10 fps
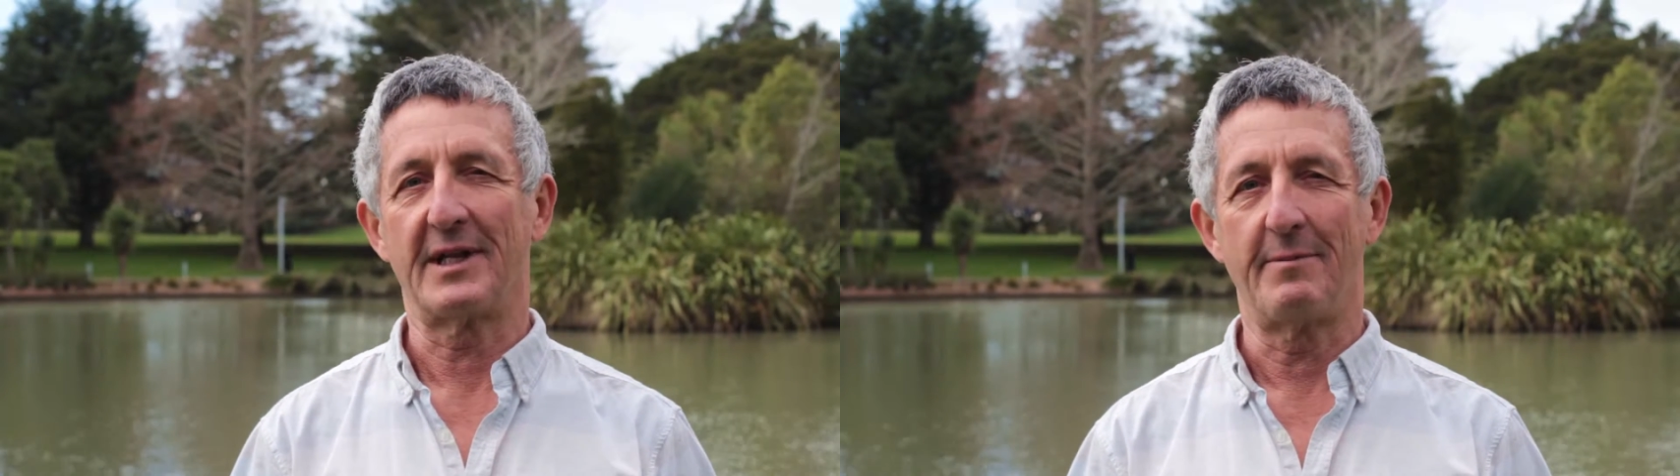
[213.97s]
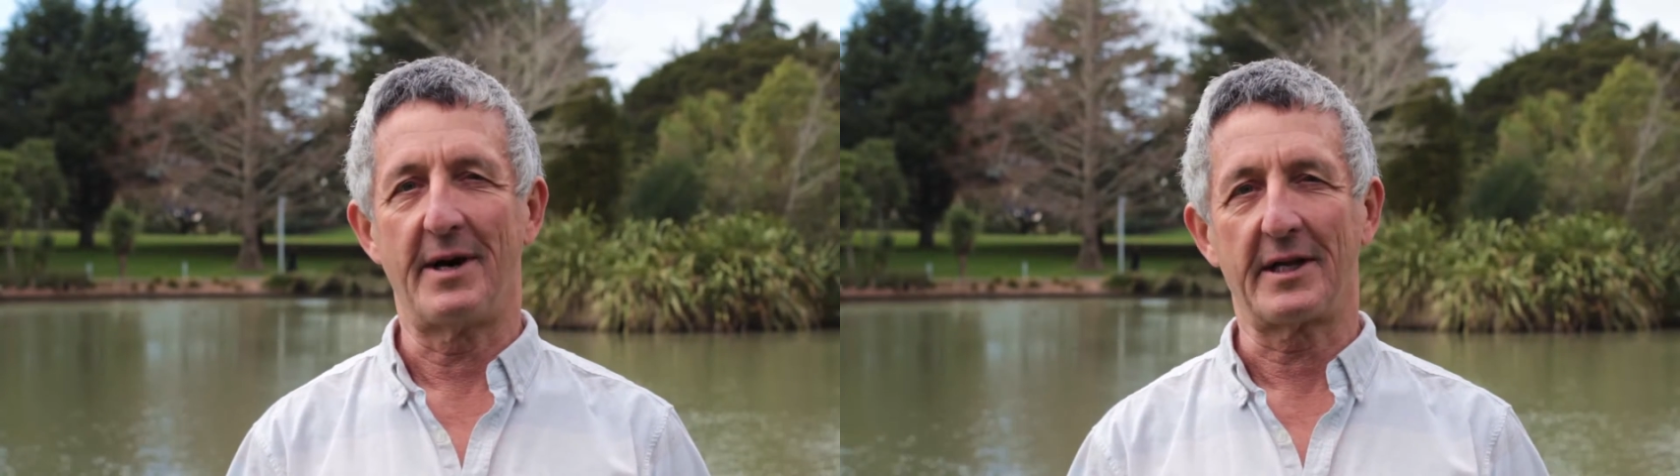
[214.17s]

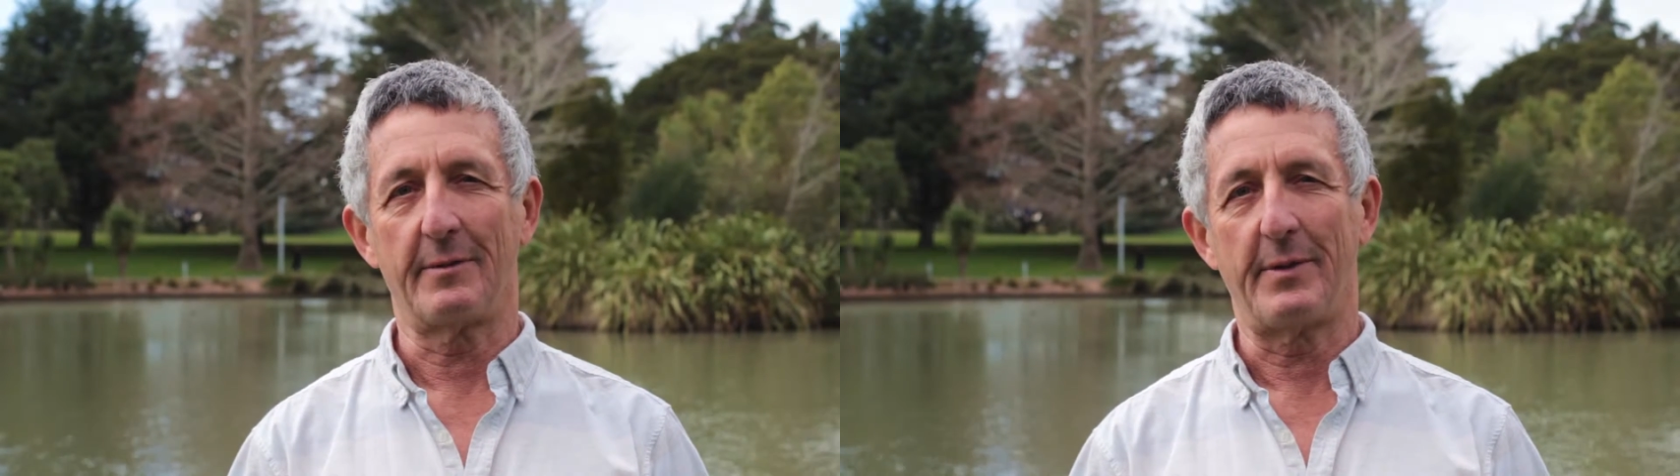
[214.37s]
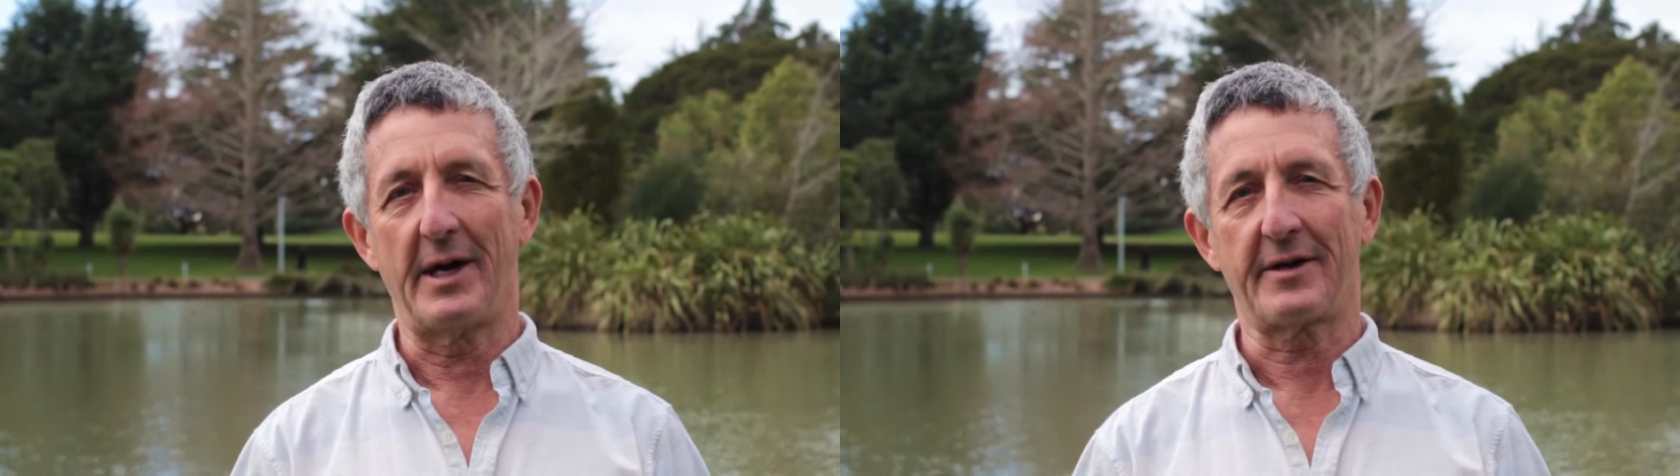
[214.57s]

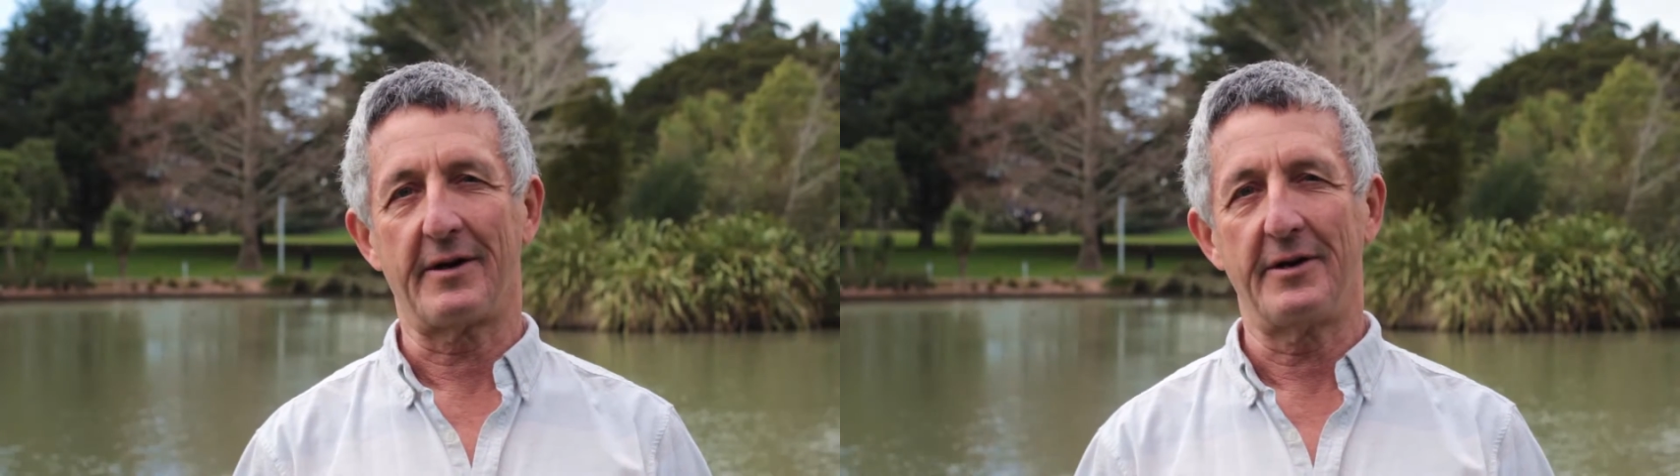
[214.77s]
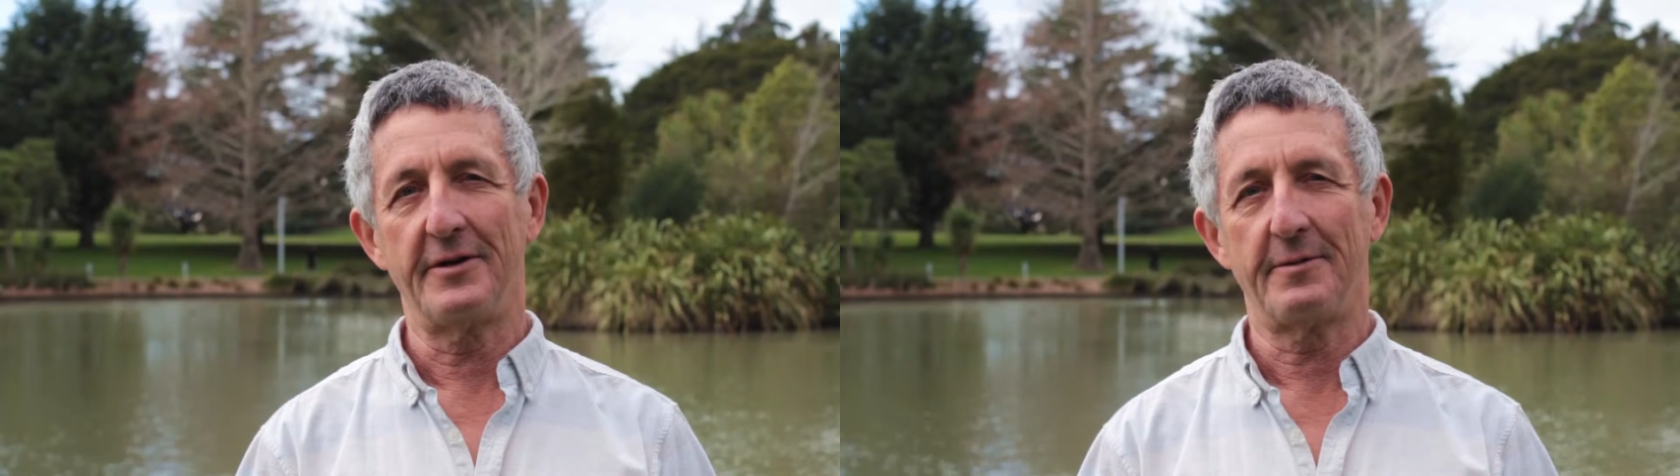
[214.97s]
mathematical
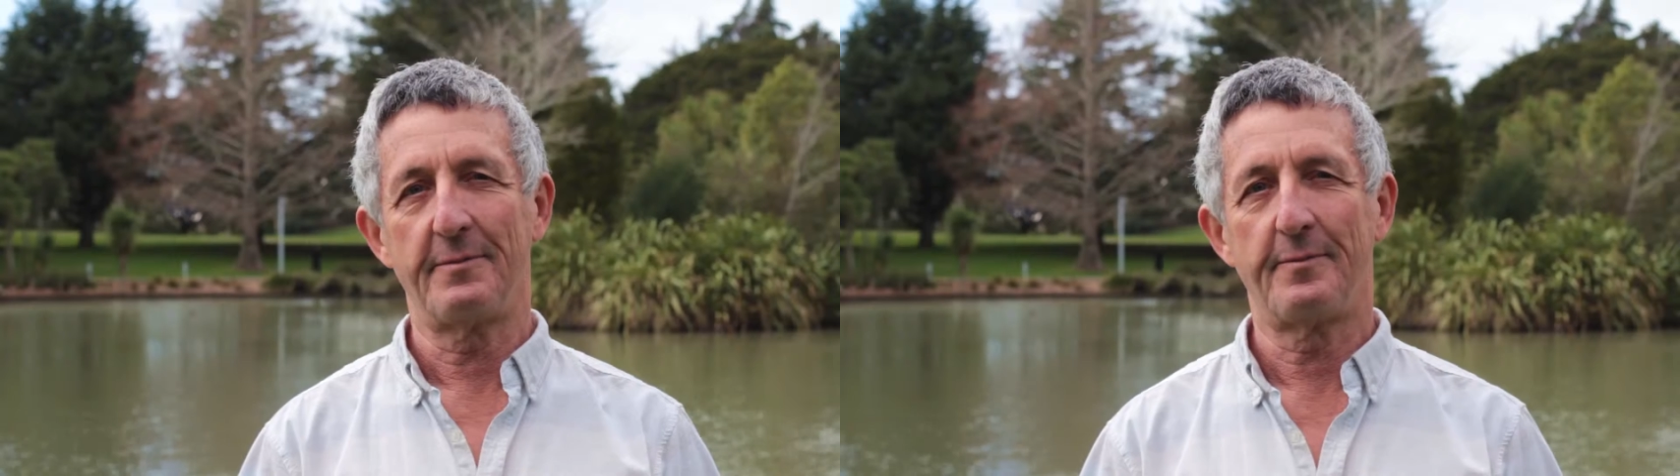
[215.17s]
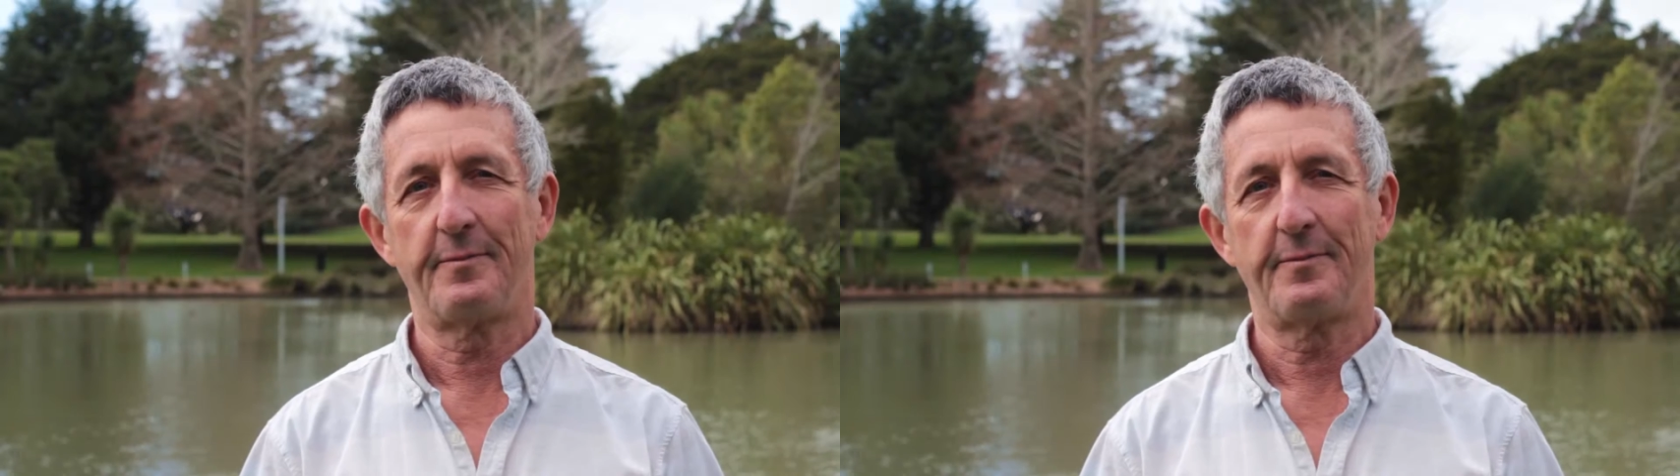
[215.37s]
background.